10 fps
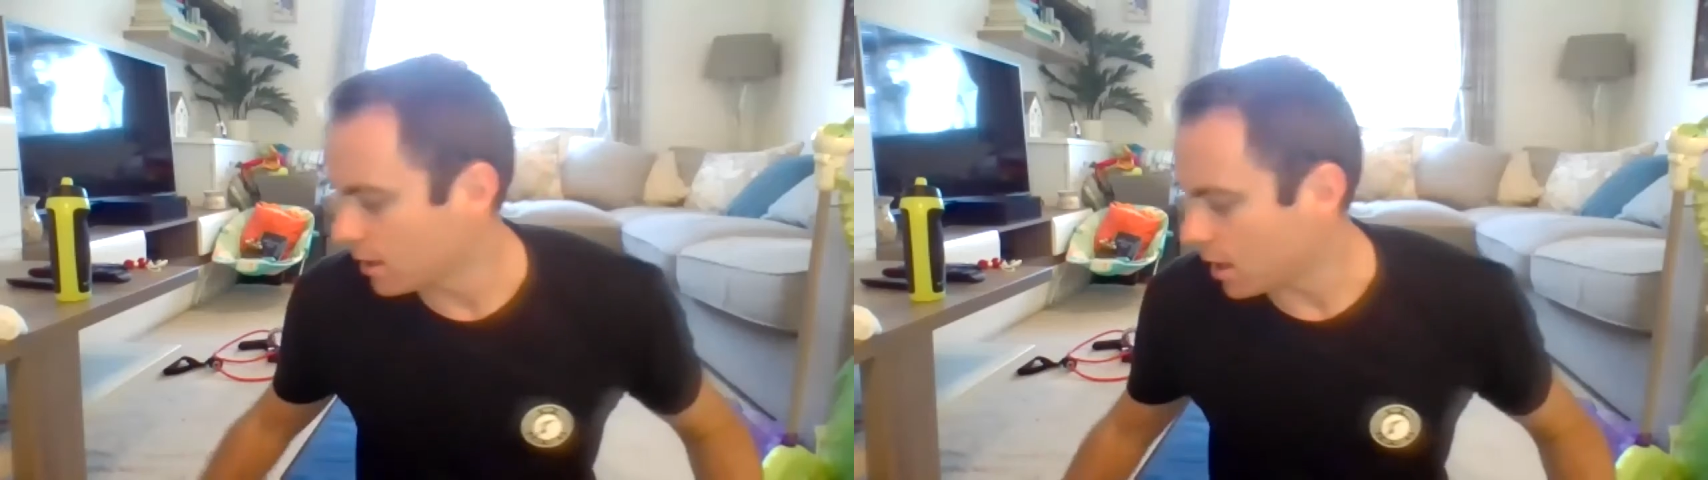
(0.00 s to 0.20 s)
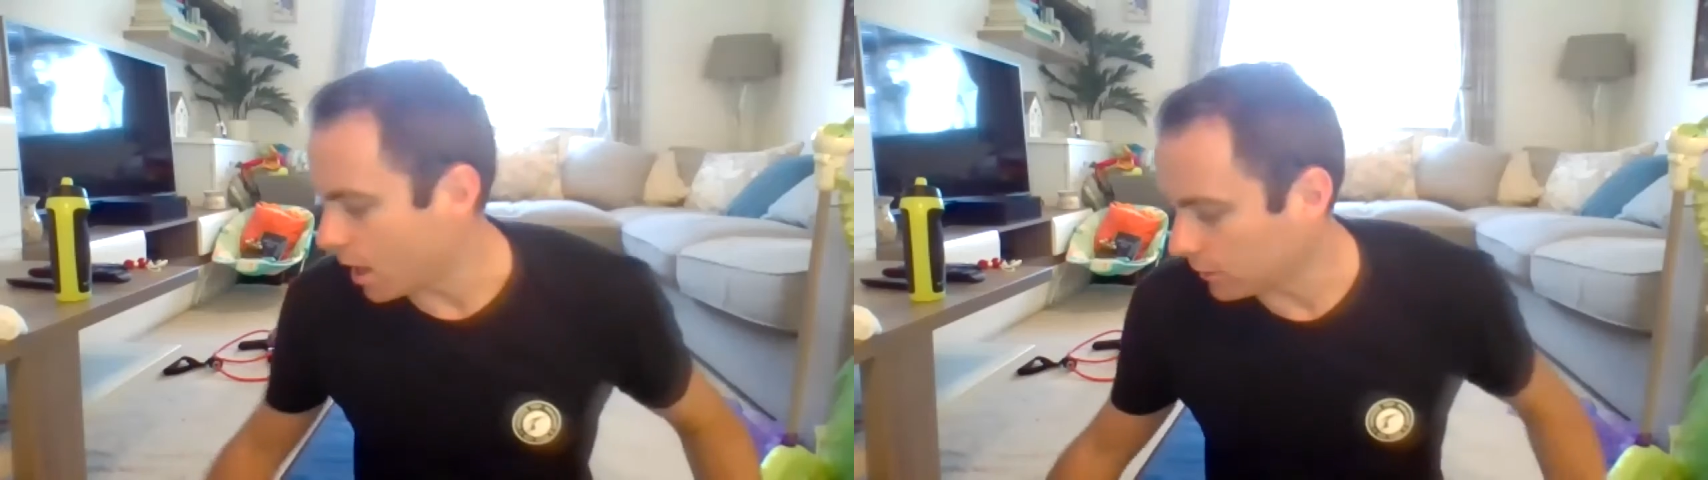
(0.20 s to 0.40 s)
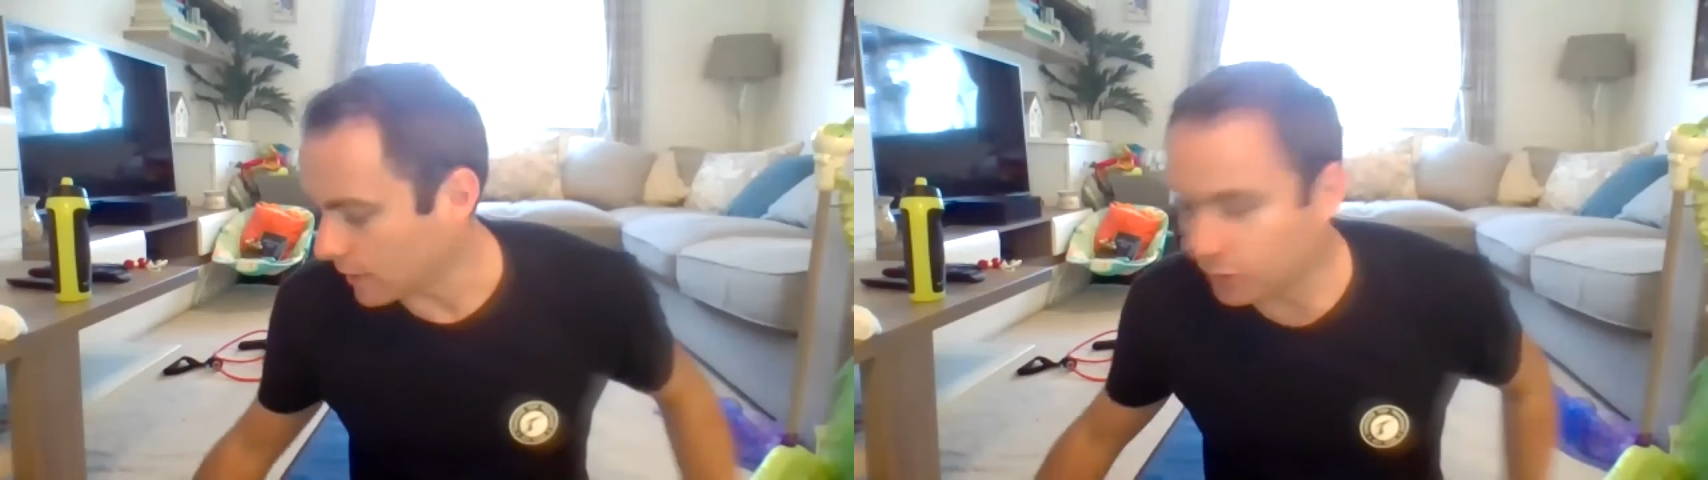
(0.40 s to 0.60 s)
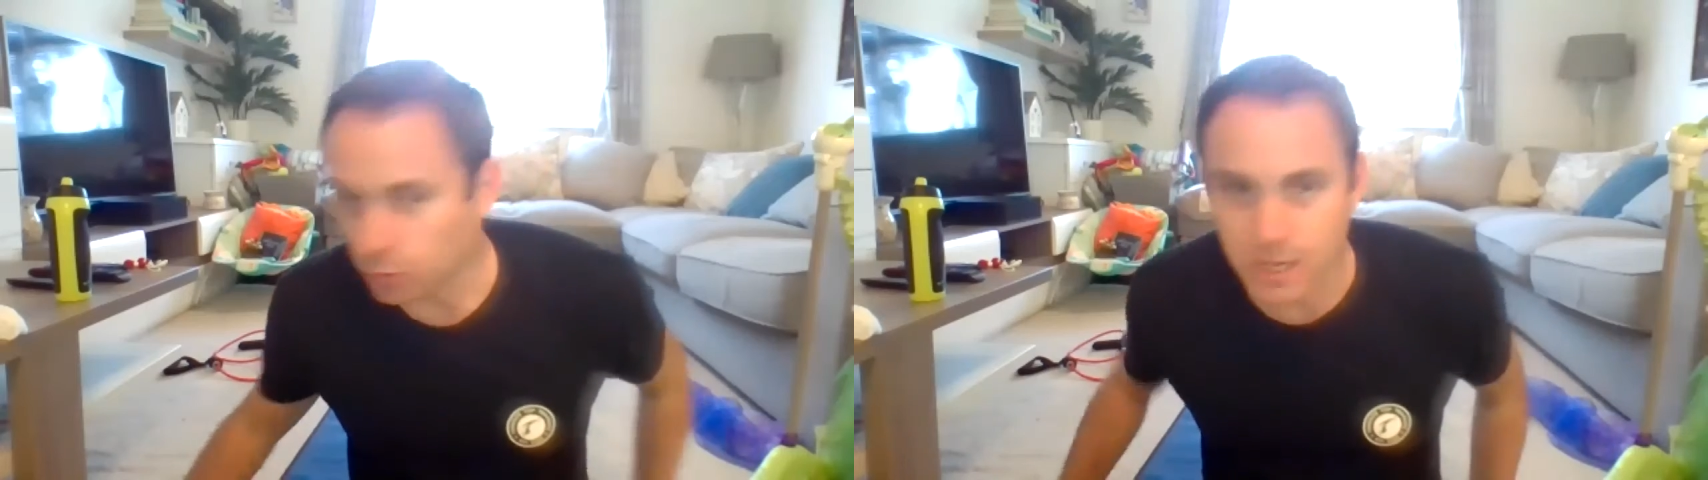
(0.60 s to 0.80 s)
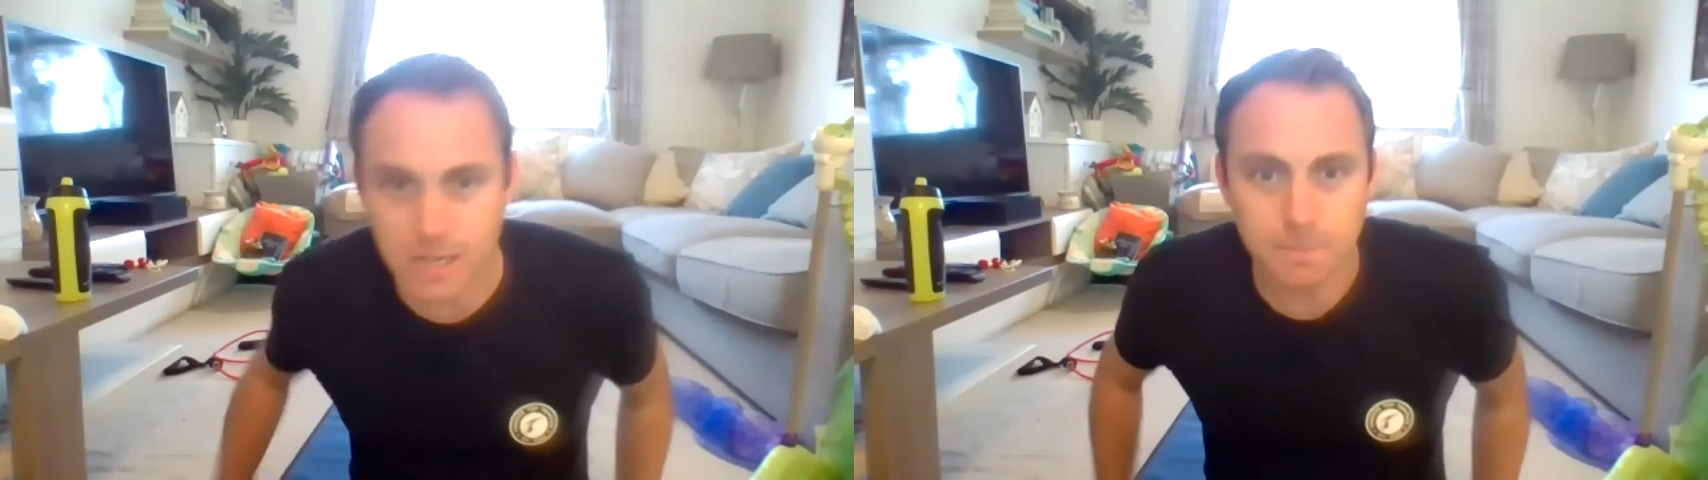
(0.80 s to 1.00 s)
uh, last
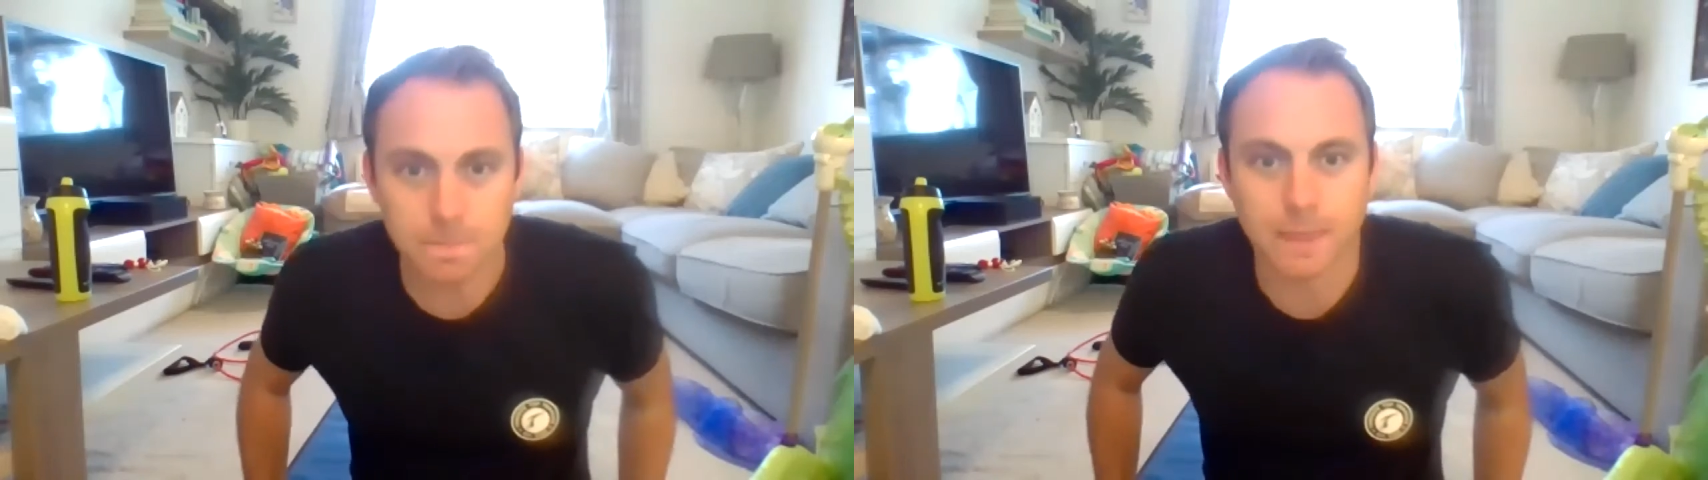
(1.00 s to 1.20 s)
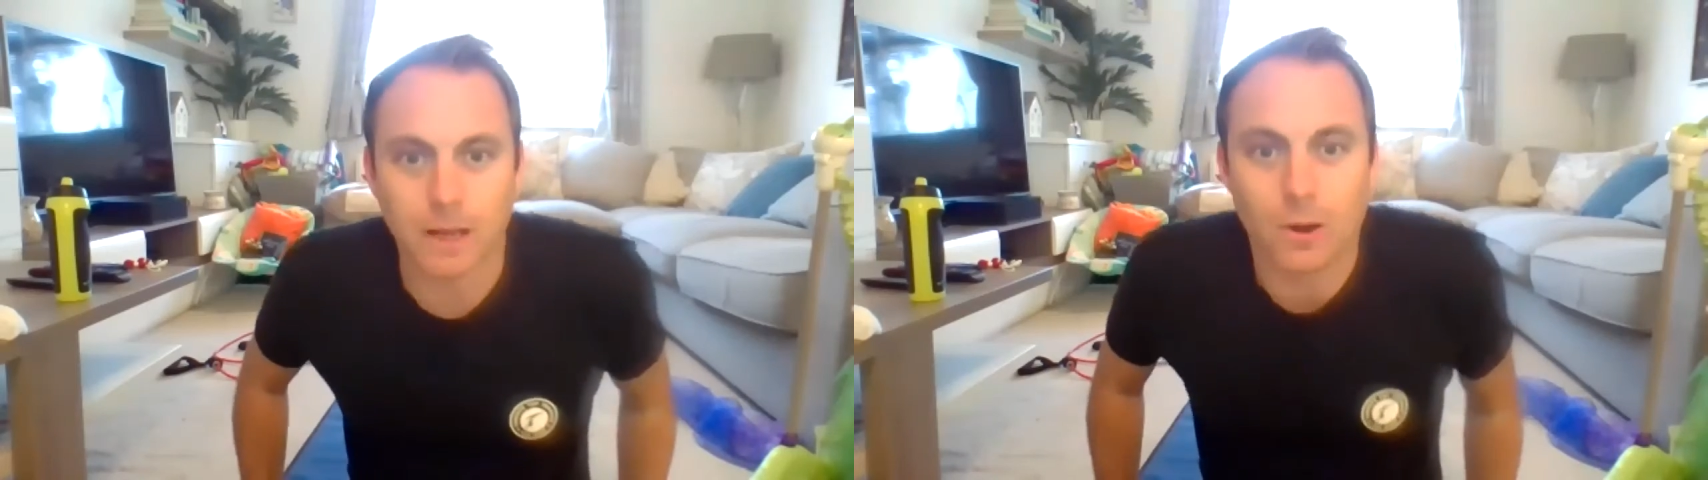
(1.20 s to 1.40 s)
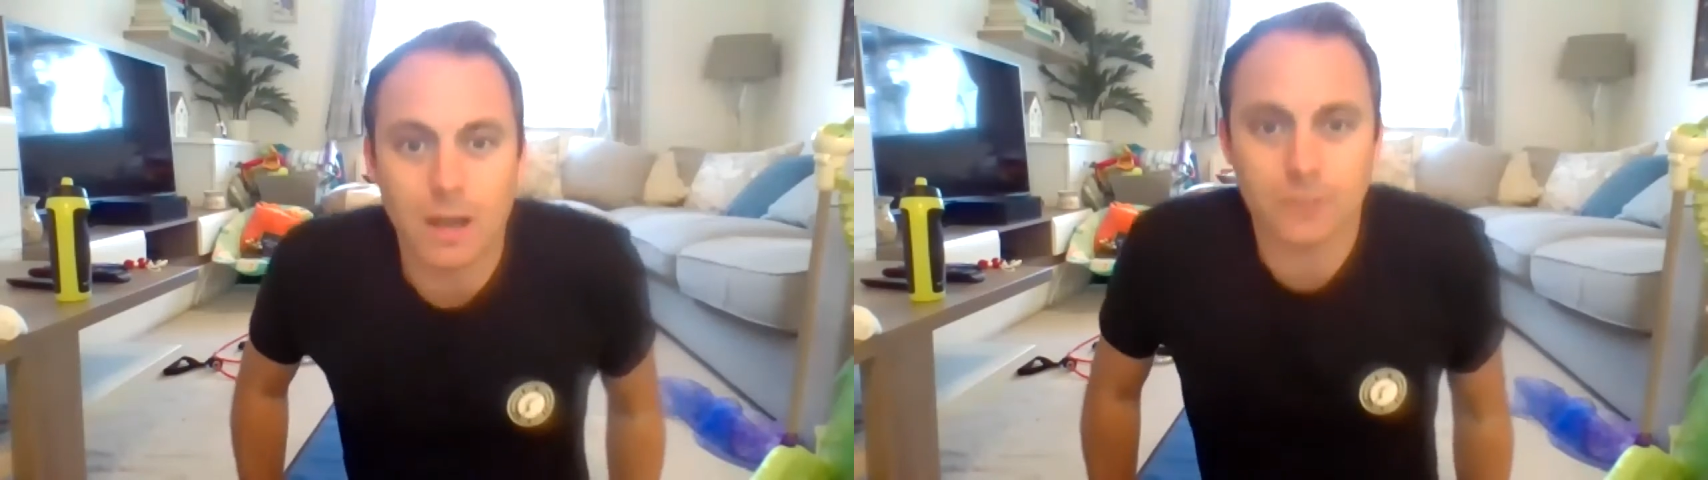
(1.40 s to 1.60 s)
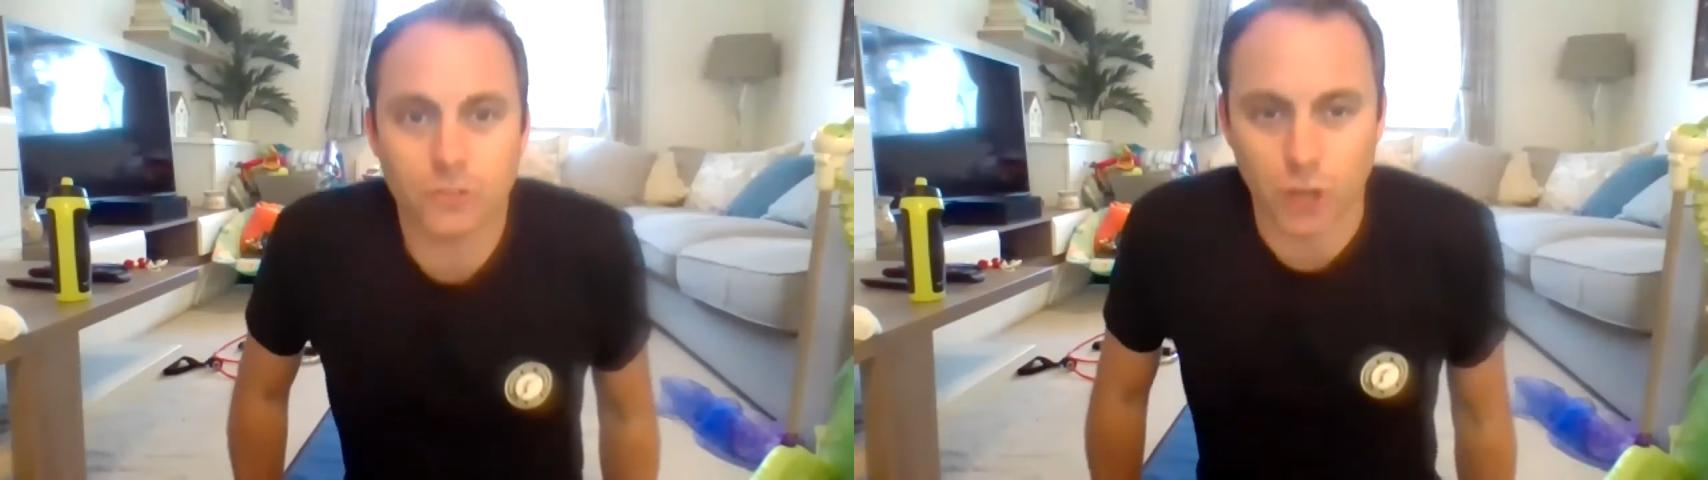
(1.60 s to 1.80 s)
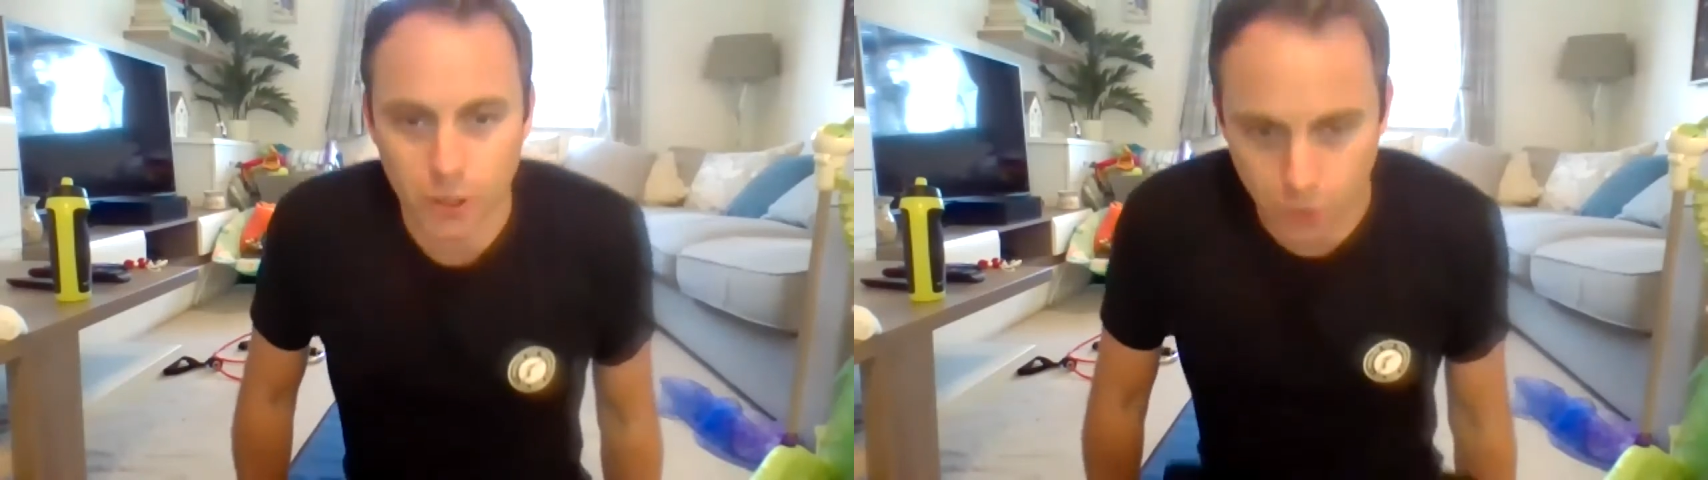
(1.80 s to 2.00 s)
week. All right. So